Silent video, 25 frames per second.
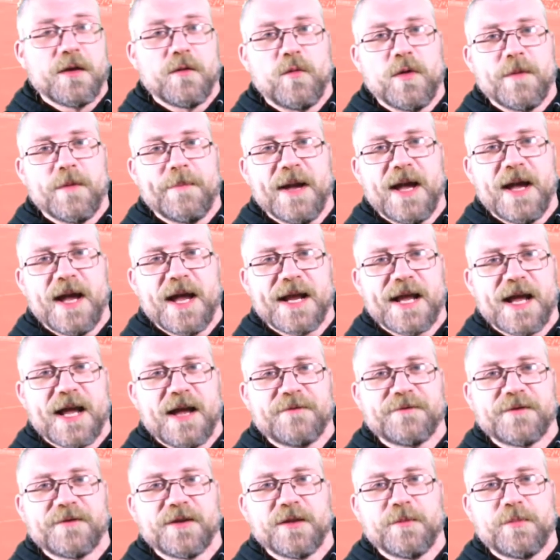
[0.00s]
We're back
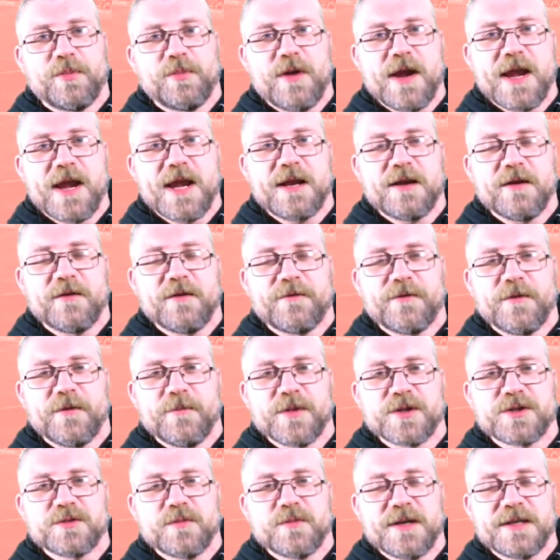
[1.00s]
after the break from
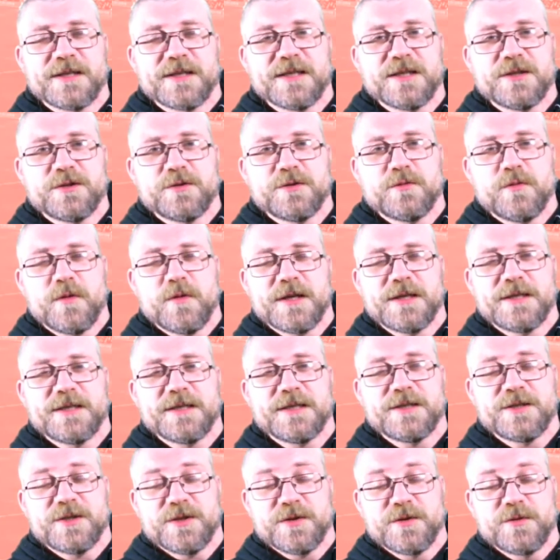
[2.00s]
the
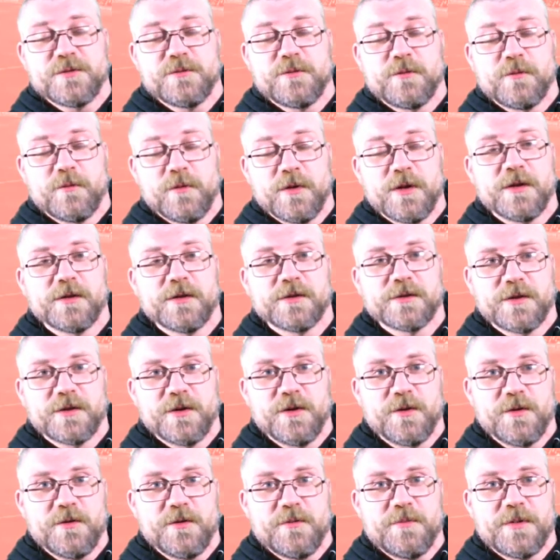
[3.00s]
2022 World
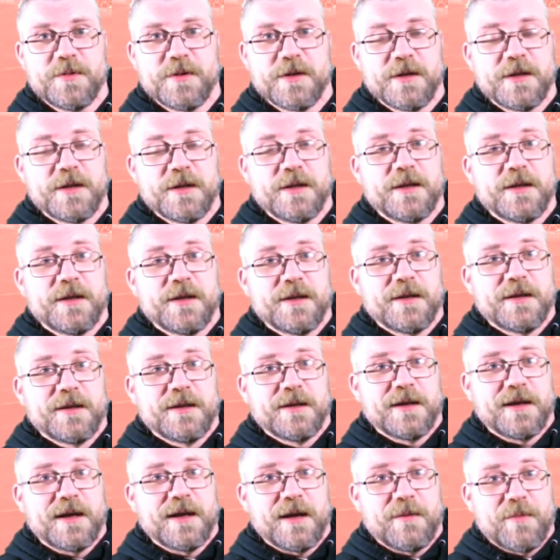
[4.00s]
Cup.
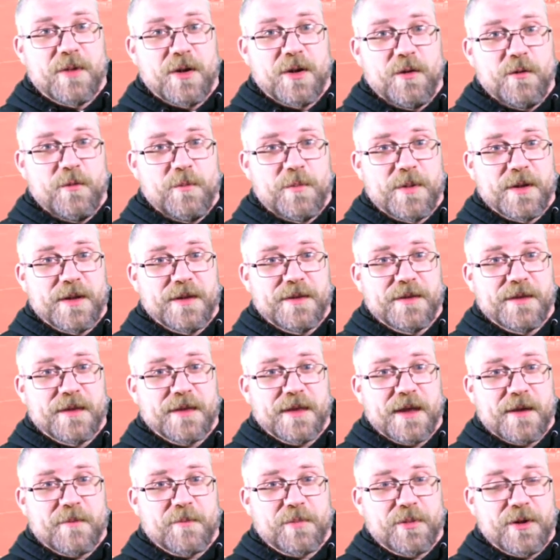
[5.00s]
I'm hoping
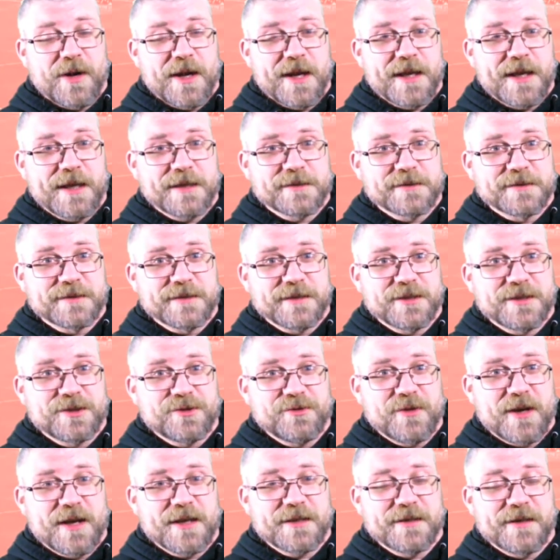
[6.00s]
that break hasn't
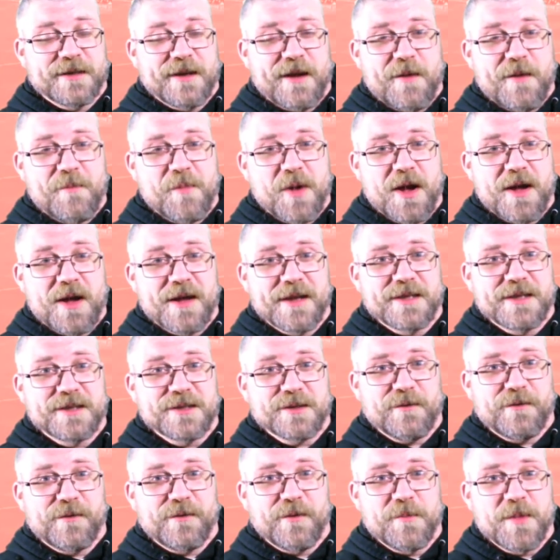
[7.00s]
distracted our minds
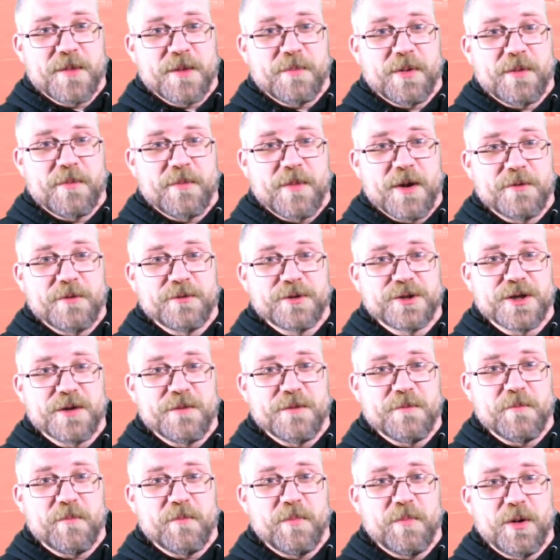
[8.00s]
from the
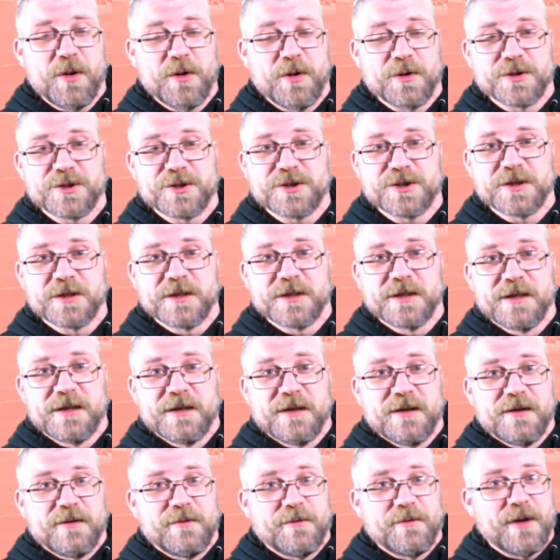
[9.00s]
promotion push.
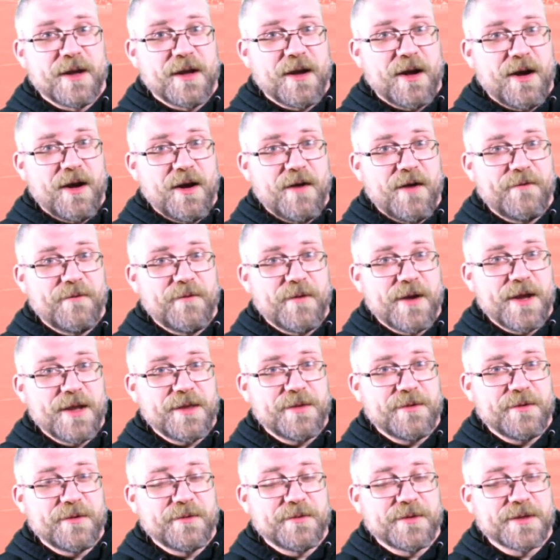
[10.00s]
We're halfway
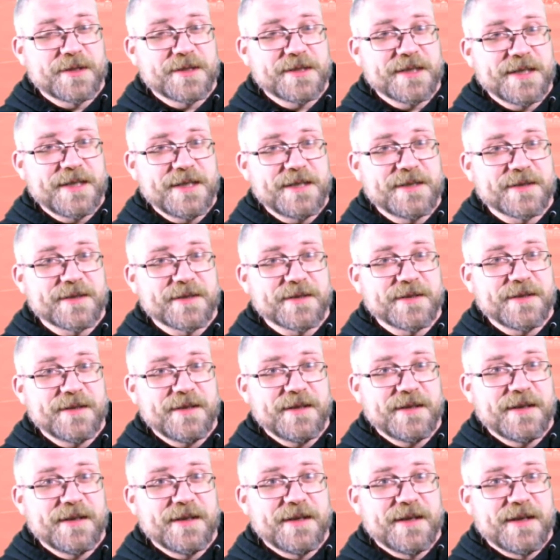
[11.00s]
through the season
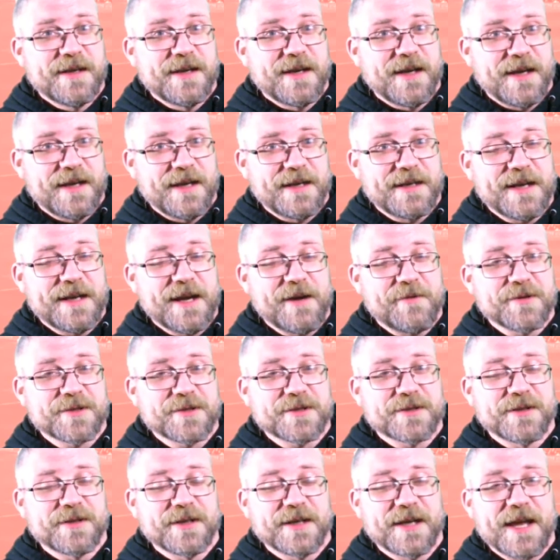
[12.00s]
and now it's
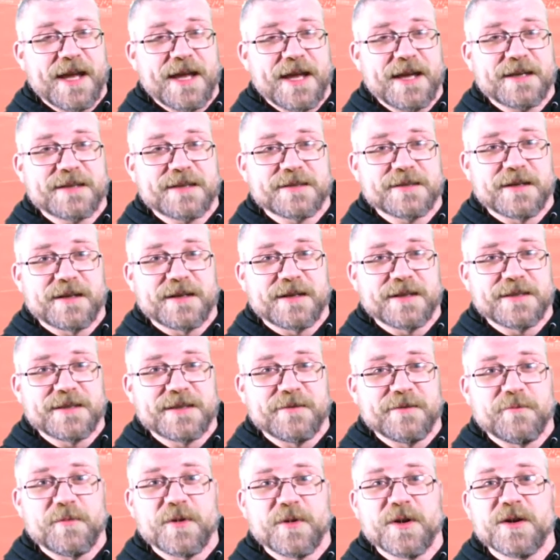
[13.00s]
going to get
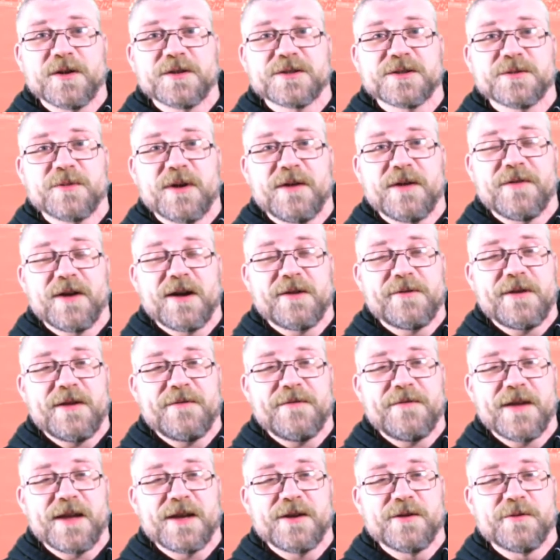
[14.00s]
exciting. We also have our
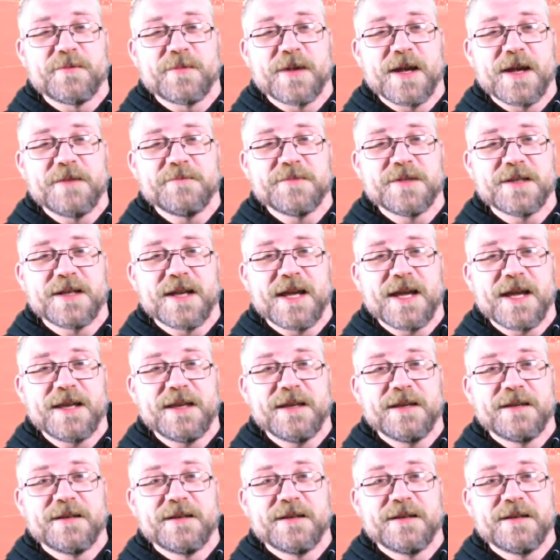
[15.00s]
FA Cup game today.